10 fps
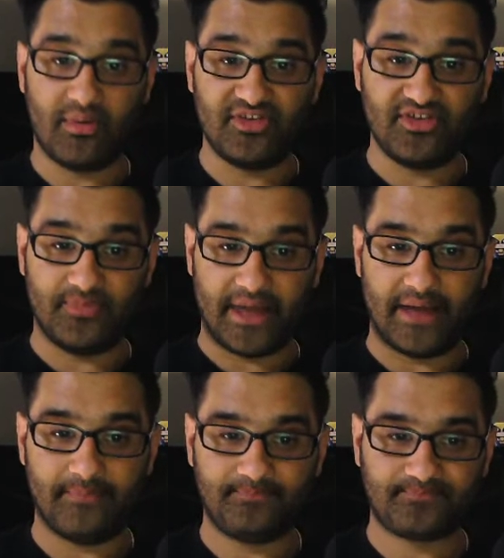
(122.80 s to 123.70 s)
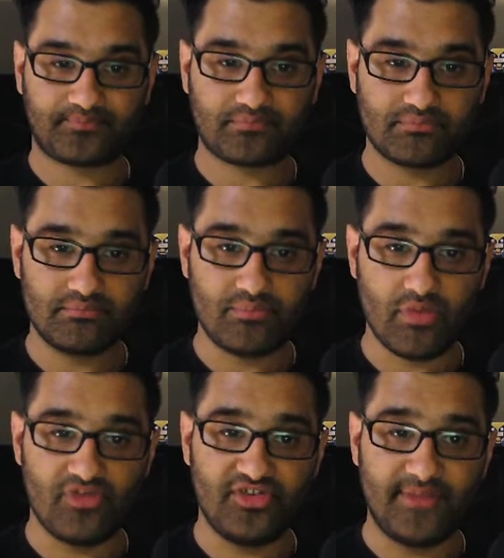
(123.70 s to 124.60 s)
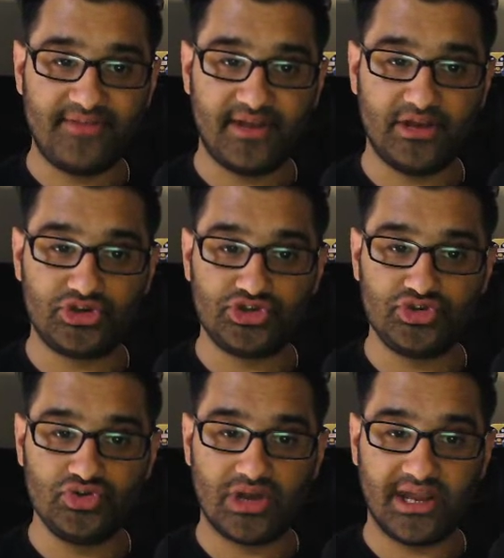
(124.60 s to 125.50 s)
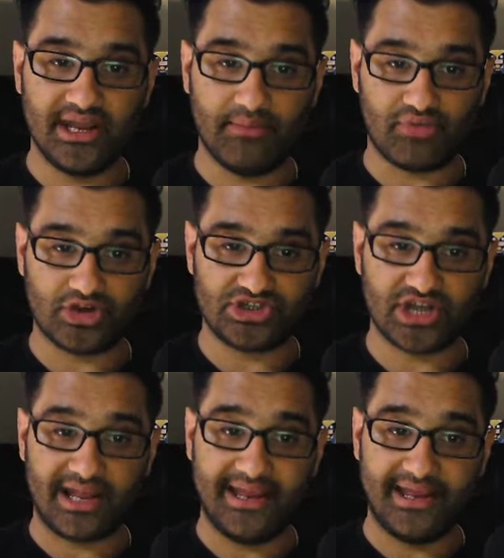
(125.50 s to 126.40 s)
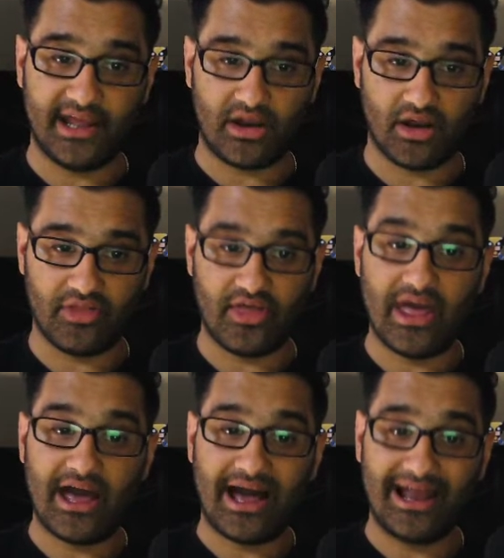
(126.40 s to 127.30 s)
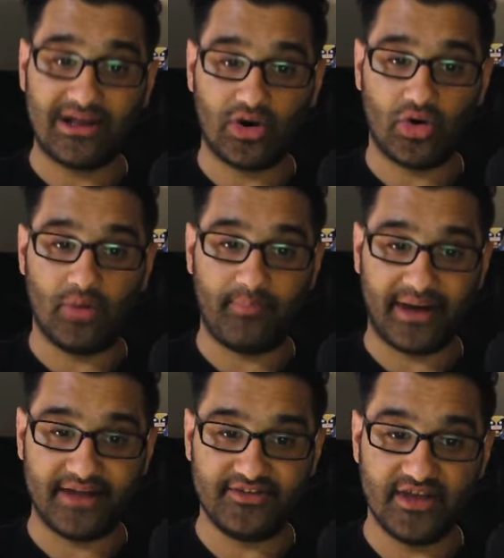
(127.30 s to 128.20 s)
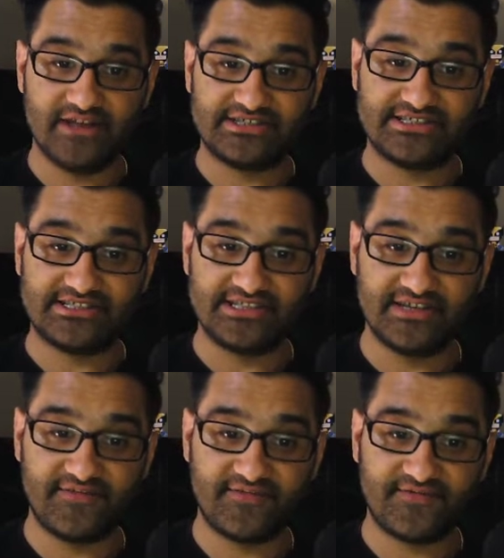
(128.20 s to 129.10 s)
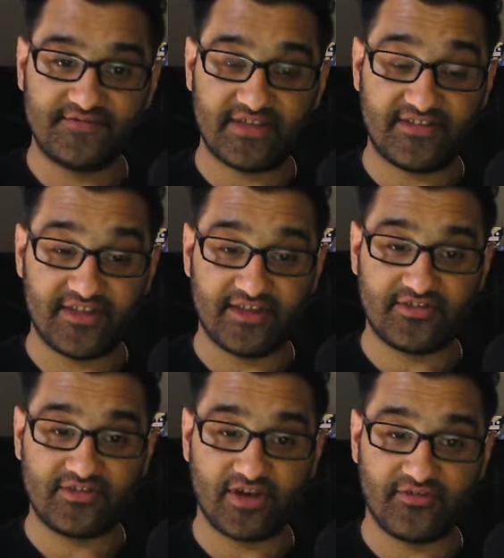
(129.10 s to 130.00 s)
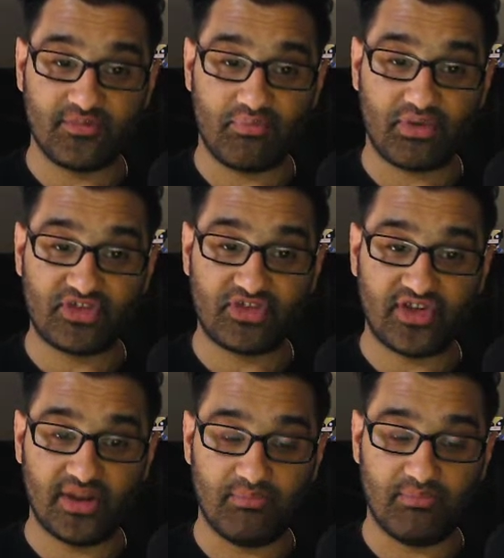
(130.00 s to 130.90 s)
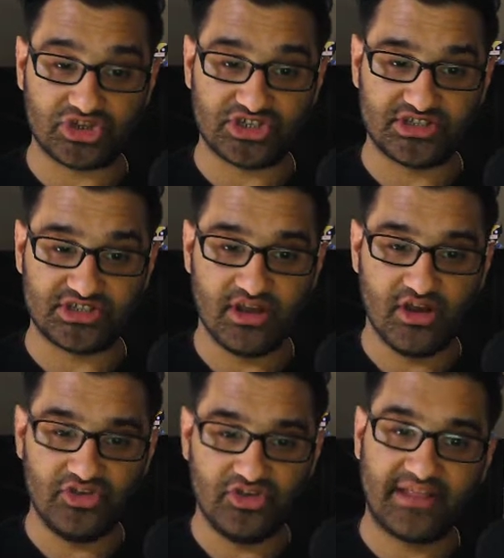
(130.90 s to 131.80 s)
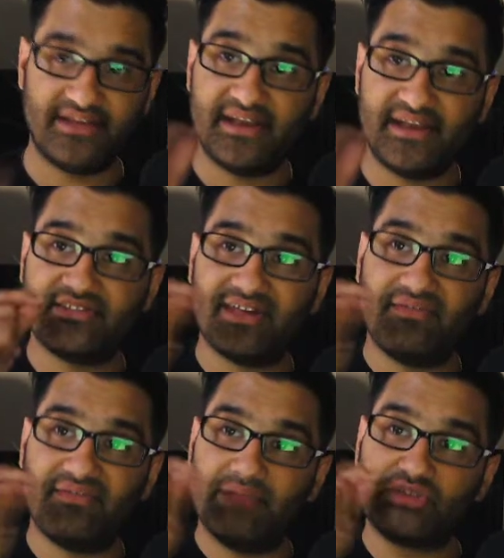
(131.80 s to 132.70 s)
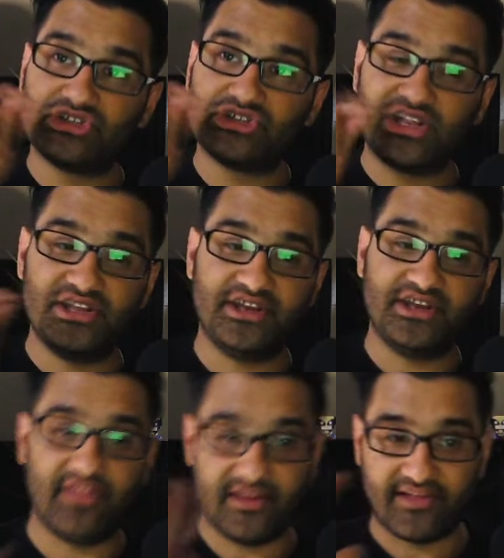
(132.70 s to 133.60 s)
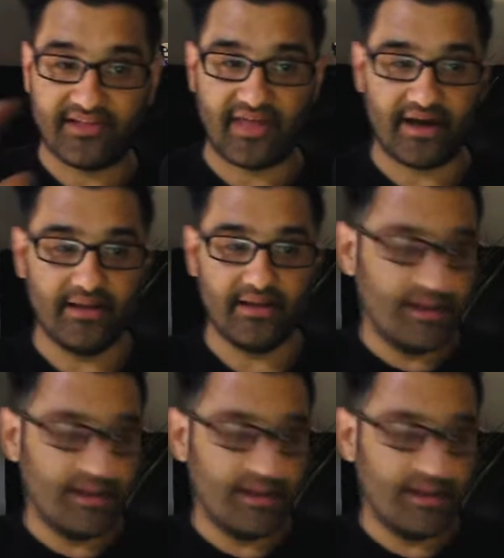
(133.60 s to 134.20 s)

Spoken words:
from this is better. So this is basically 2 cleaning brush, a cleaning cloth, alcohol pads, 6 soft bristle brushes. Like the dentist, they have the little brushes to clean your teeth. It's like that.